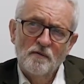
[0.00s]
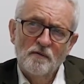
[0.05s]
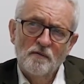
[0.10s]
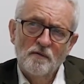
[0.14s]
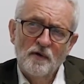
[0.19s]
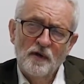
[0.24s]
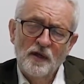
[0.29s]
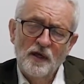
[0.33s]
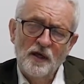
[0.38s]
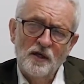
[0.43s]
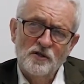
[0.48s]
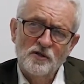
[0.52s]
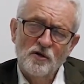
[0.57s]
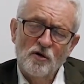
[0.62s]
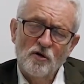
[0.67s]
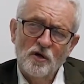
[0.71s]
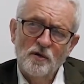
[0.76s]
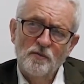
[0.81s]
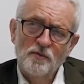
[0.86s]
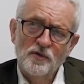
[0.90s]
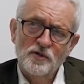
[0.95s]
leaked
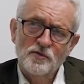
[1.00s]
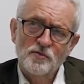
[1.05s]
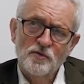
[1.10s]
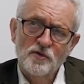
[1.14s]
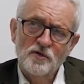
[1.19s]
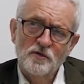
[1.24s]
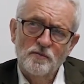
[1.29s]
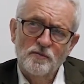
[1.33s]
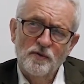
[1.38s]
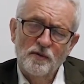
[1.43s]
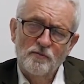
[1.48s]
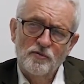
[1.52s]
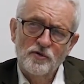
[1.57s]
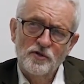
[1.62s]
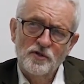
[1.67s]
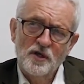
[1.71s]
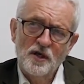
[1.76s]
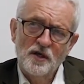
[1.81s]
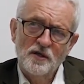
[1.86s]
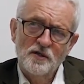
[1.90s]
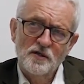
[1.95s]
documents which have been
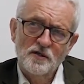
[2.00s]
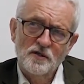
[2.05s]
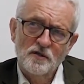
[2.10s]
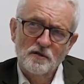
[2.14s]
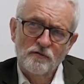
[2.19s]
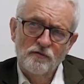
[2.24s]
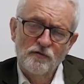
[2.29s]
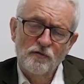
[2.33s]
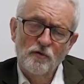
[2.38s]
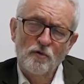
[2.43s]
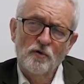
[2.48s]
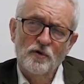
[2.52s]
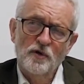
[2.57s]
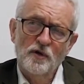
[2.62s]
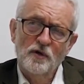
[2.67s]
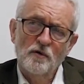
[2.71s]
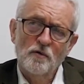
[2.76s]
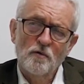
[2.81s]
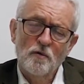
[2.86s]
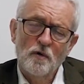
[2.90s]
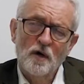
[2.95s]
presented to the Ford
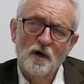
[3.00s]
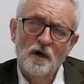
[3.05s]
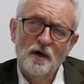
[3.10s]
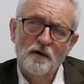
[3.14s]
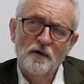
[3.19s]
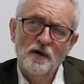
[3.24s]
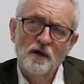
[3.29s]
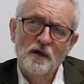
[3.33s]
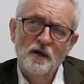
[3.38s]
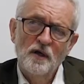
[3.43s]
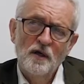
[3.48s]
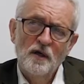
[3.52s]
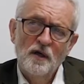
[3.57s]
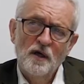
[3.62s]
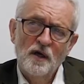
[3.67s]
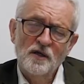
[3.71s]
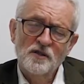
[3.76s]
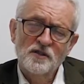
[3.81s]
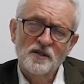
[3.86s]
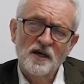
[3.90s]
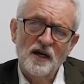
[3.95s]
inquiry
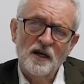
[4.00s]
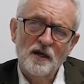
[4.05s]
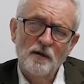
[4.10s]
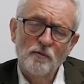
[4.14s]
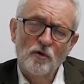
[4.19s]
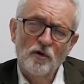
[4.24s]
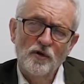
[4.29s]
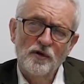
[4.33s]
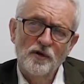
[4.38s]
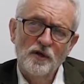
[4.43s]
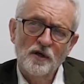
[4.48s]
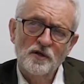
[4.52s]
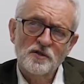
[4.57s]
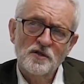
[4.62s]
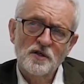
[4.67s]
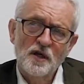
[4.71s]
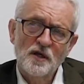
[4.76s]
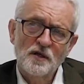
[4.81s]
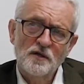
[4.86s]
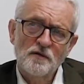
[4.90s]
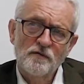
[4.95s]
exactly what the
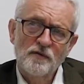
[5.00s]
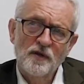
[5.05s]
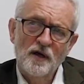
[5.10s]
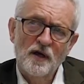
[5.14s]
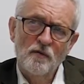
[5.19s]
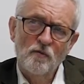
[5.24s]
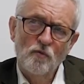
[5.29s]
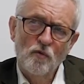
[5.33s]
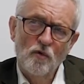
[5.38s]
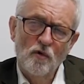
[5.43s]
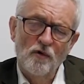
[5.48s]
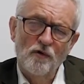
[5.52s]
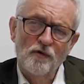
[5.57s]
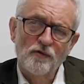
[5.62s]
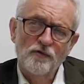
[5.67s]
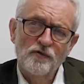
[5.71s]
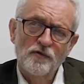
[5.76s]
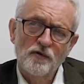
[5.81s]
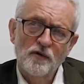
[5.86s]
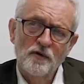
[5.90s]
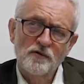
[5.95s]
extent of that
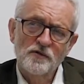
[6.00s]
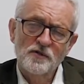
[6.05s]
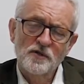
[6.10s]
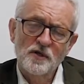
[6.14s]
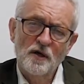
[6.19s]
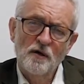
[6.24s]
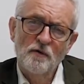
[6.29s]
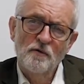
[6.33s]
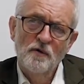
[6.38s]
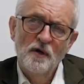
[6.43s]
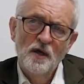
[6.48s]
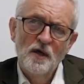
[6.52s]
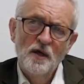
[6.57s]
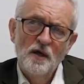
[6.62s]
was. And so